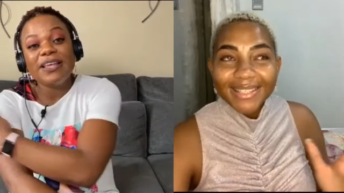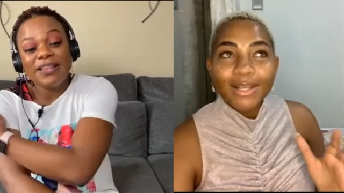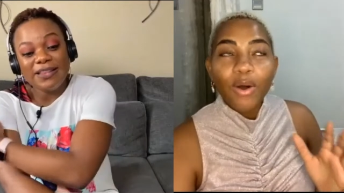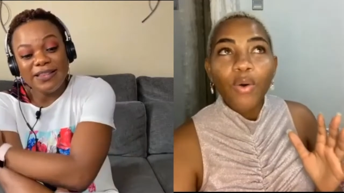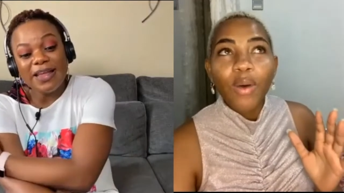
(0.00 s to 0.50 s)

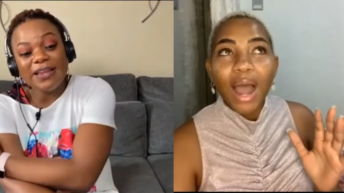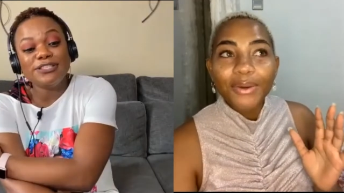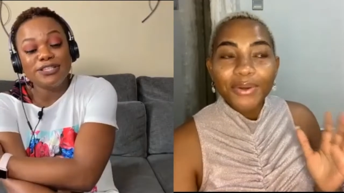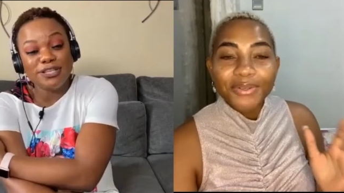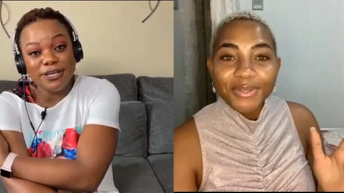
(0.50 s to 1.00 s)
Speaker 1: Oh, that I
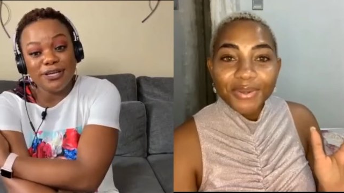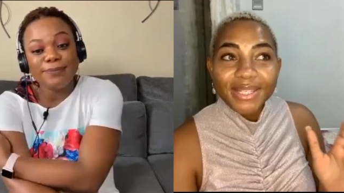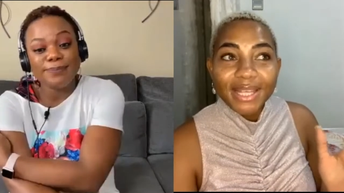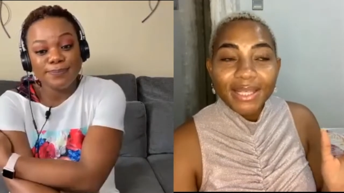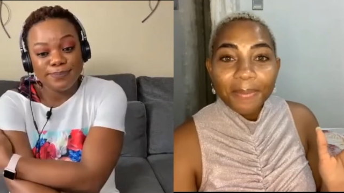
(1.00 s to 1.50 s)
is good.
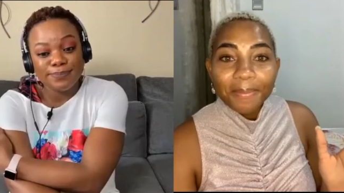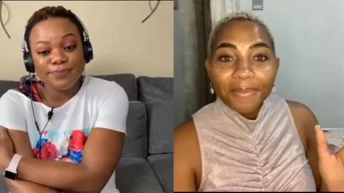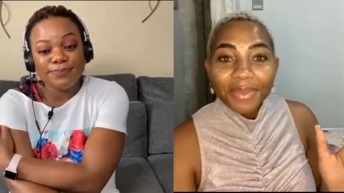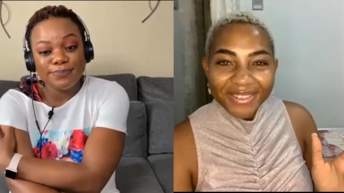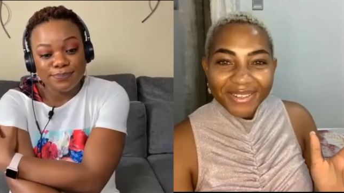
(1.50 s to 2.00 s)
Sing.
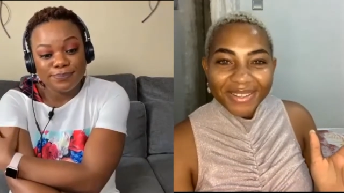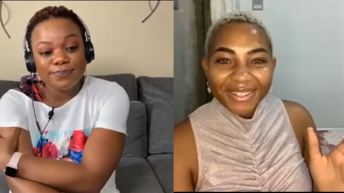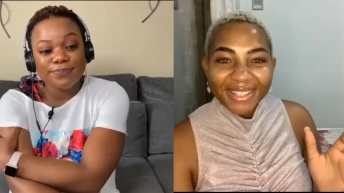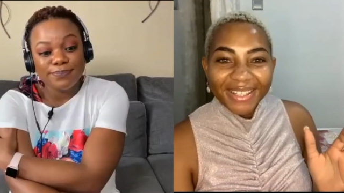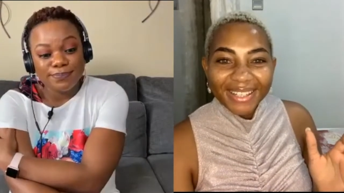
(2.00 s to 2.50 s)
Thank
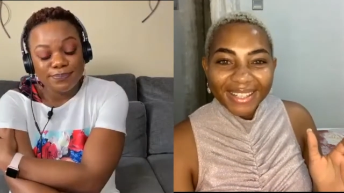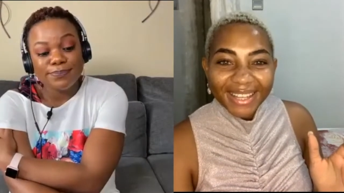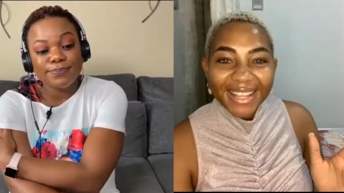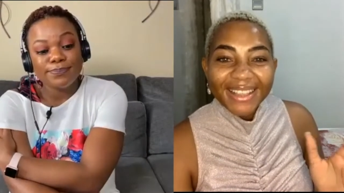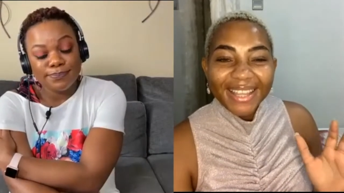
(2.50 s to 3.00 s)
you.
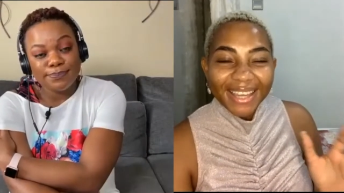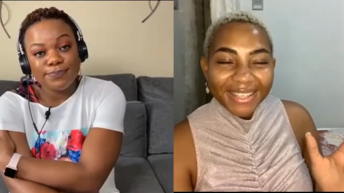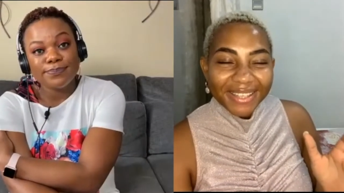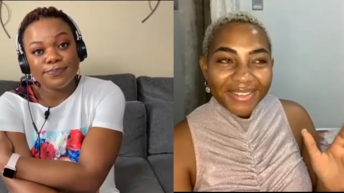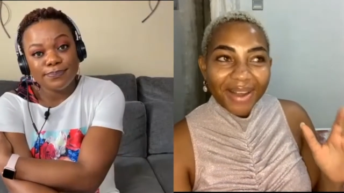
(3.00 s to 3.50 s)

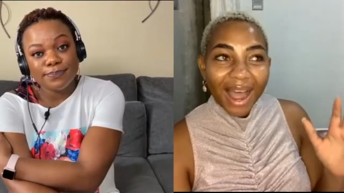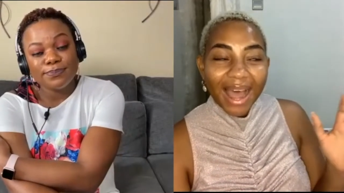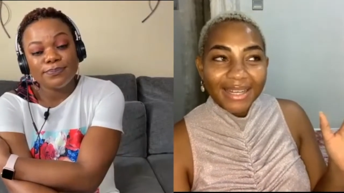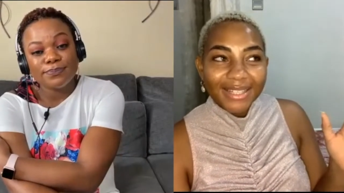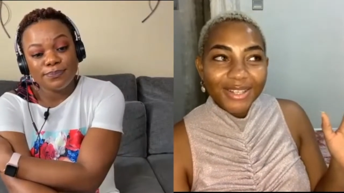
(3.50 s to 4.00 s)
Thank
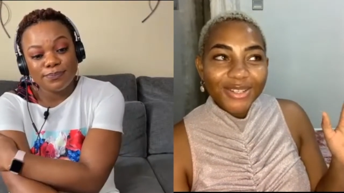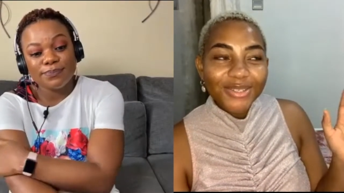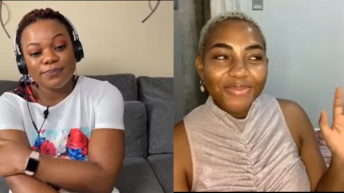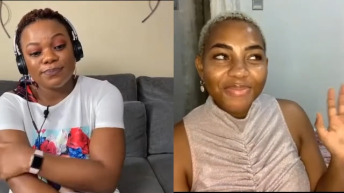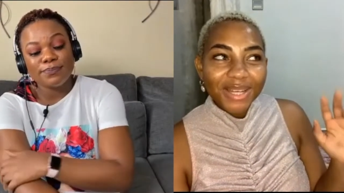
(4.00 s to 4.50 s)
you. And
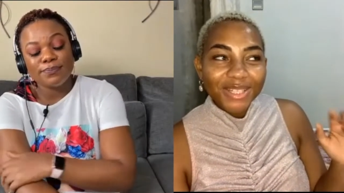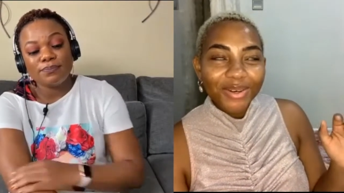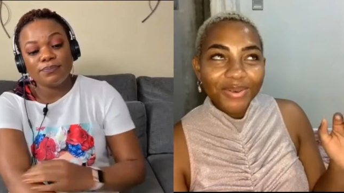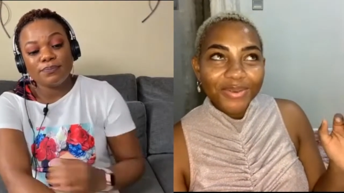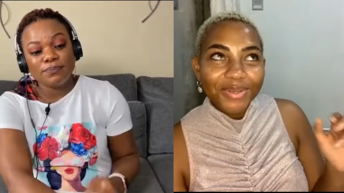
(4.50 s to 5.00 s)
just to
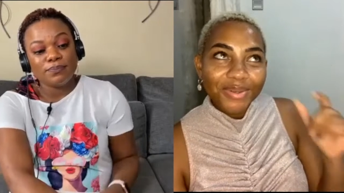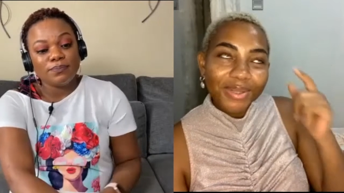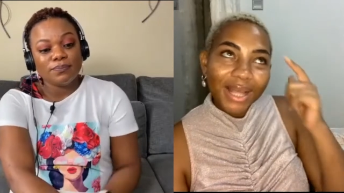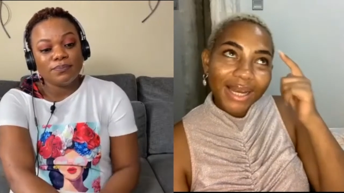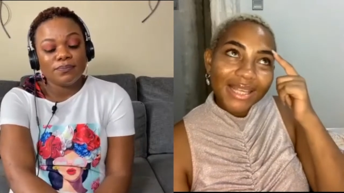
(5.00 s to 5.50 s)
mention
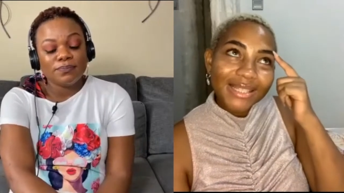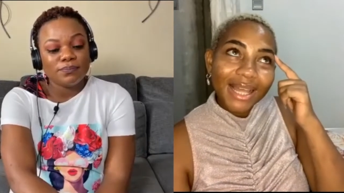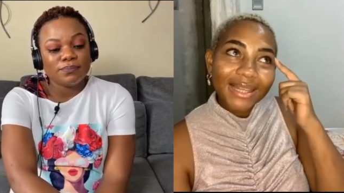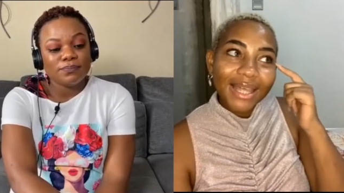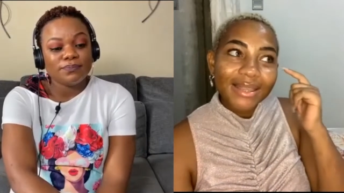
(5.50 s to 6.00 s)
also that I
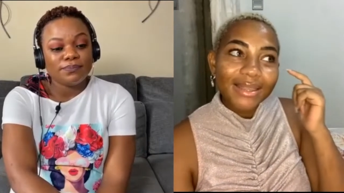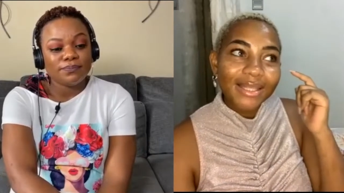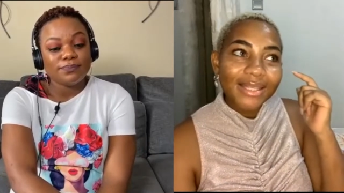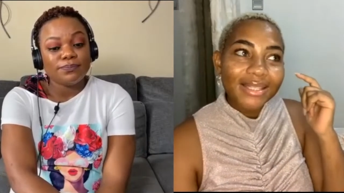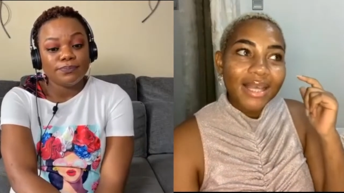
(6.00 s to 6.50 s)
started
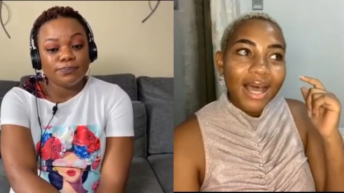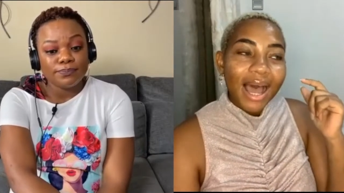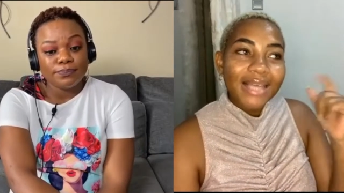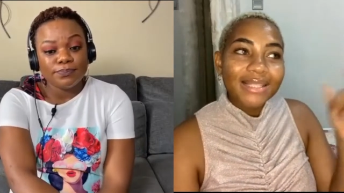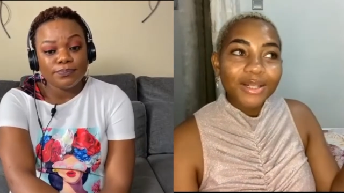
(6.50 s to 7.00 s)
this,
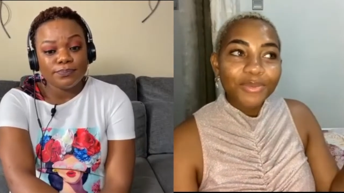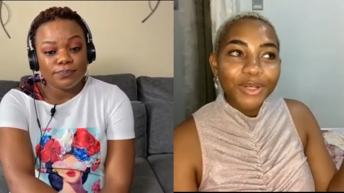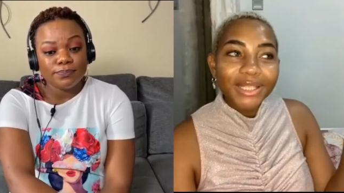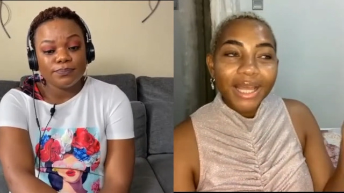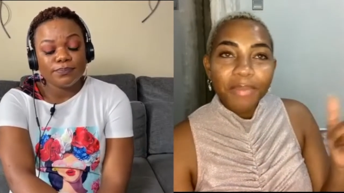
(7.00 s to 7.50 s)
I
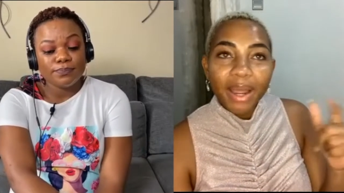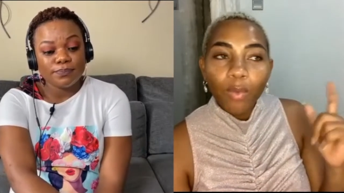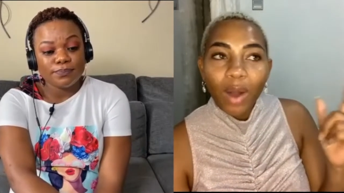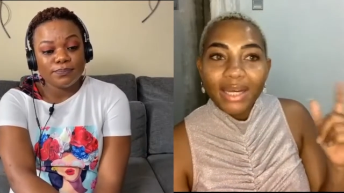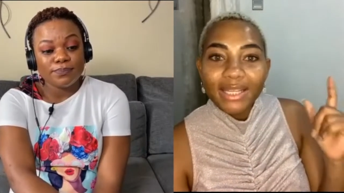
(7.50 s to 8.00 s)
celebrated my
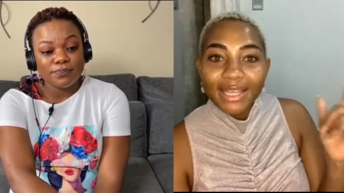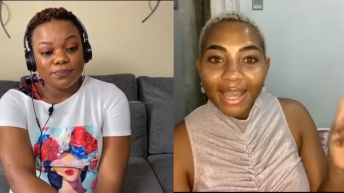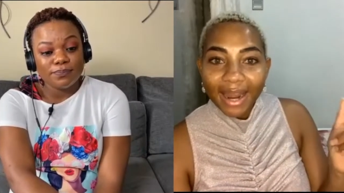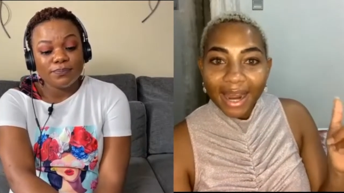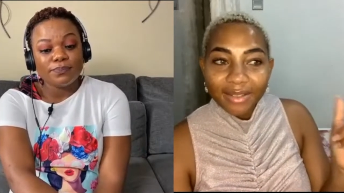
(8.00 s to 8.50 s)
one
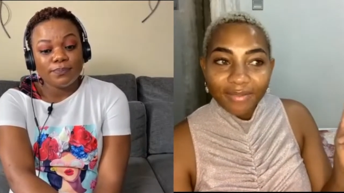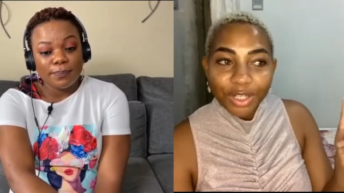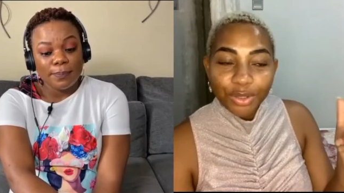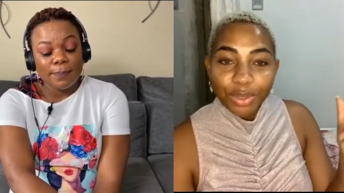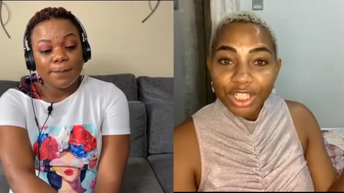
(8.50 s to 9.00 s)
year
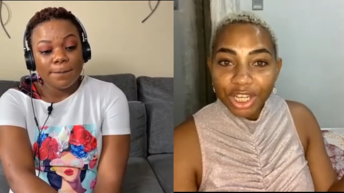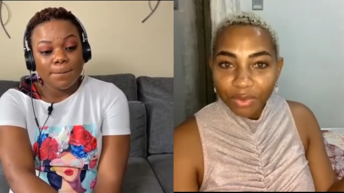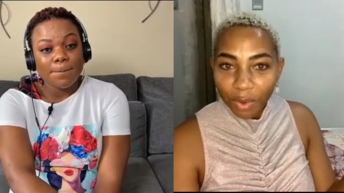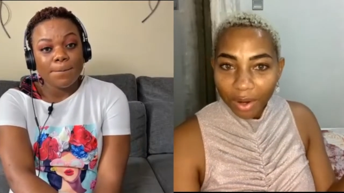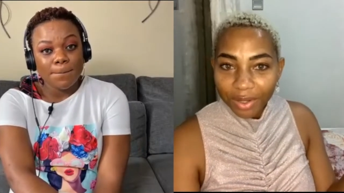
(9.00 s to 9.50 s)
anniversary in
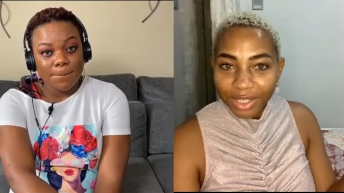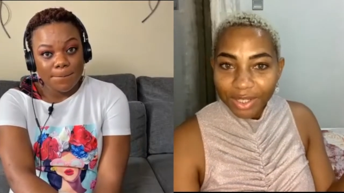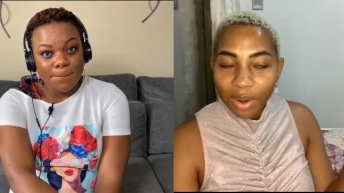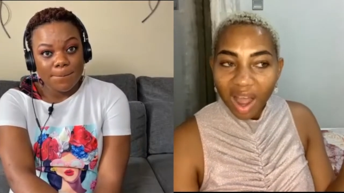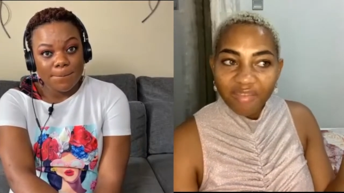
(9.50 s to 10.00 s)
January.
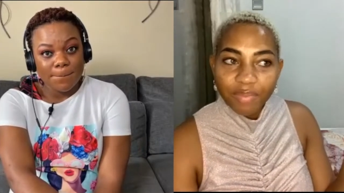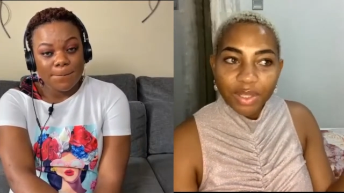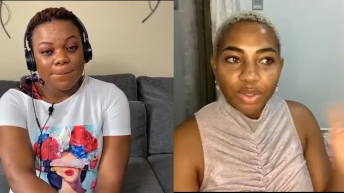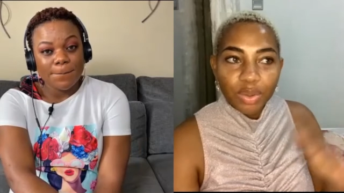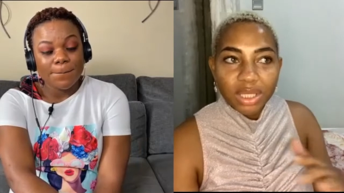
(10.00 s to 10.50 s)
So I've
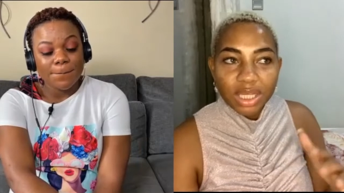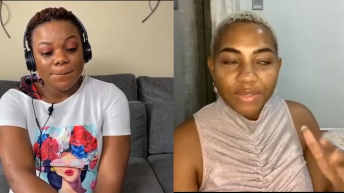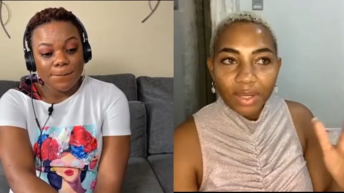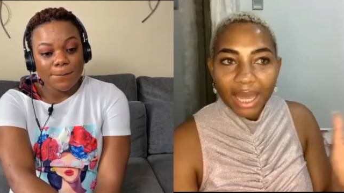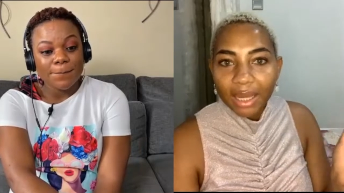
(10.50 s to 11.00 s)
been doing this
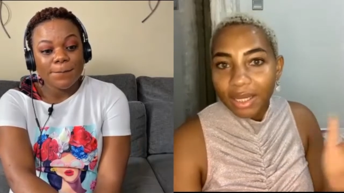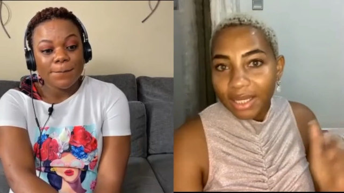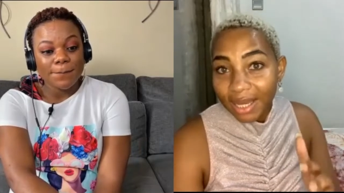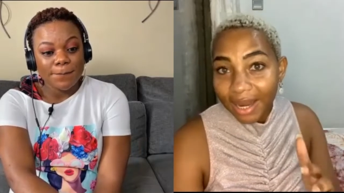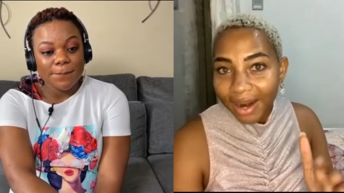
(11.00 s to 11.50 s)
for like a
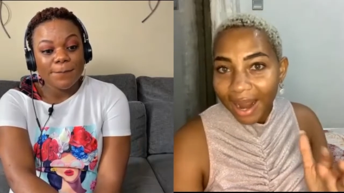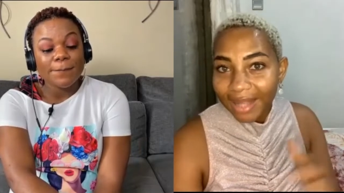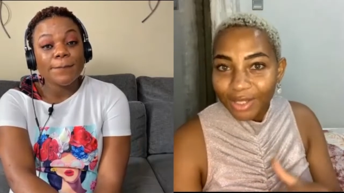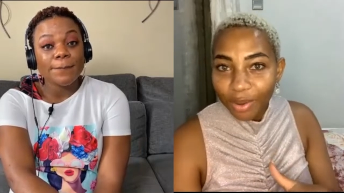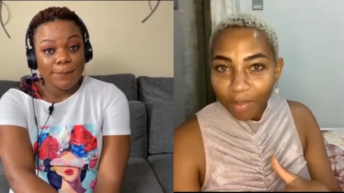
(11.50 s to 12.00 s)
year
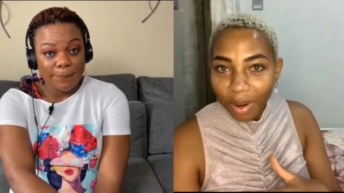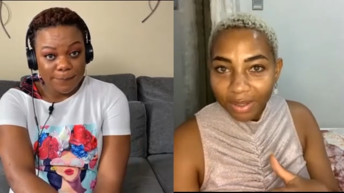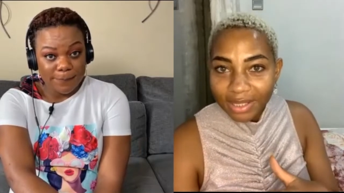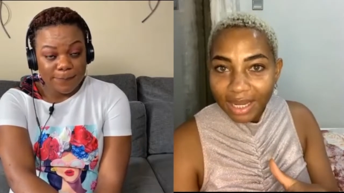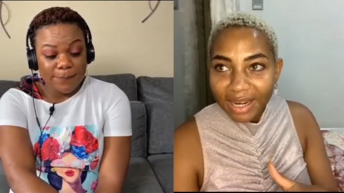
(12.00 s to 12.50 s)
and some
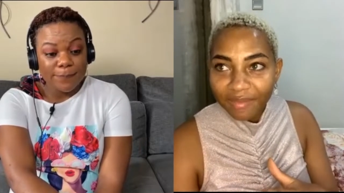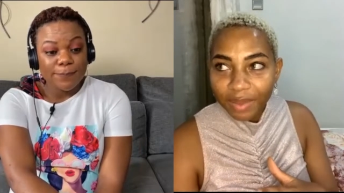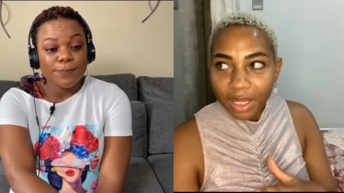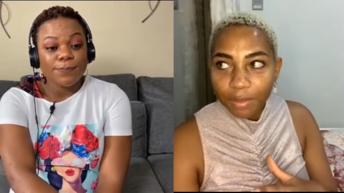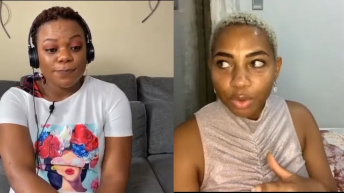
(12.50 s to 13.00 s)
months, and I've
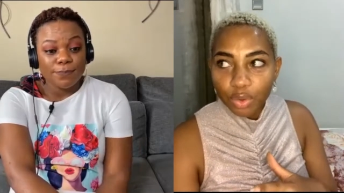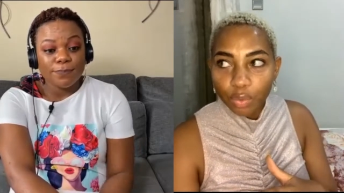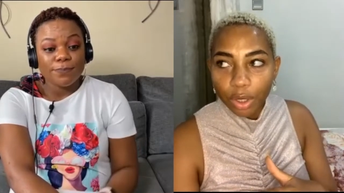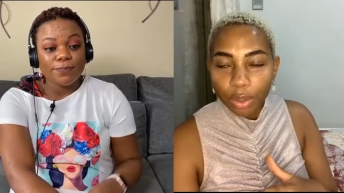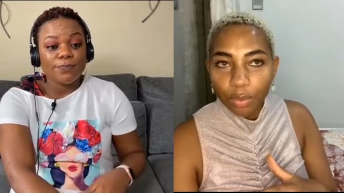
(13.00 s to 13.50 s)
been able to
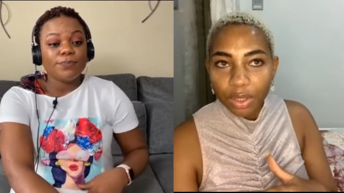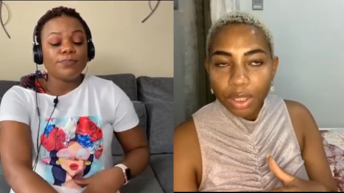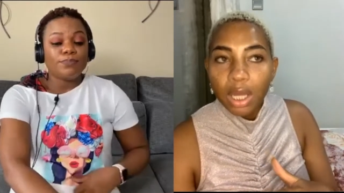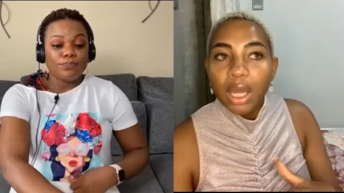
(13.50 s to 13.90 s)
work with,